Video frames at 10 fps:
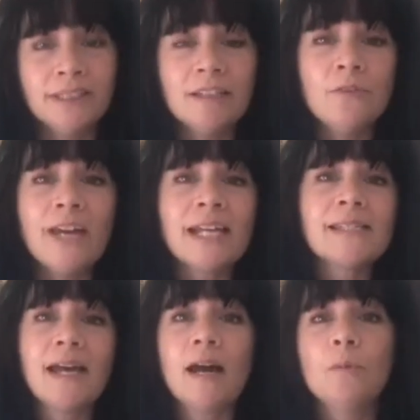In
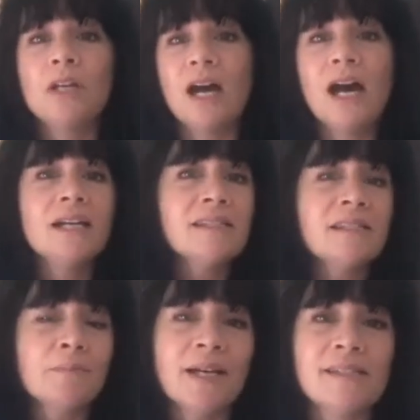fact, I would
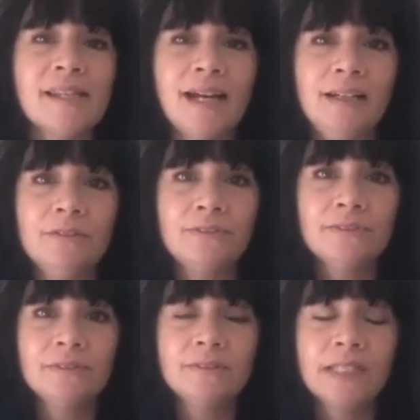ask myself,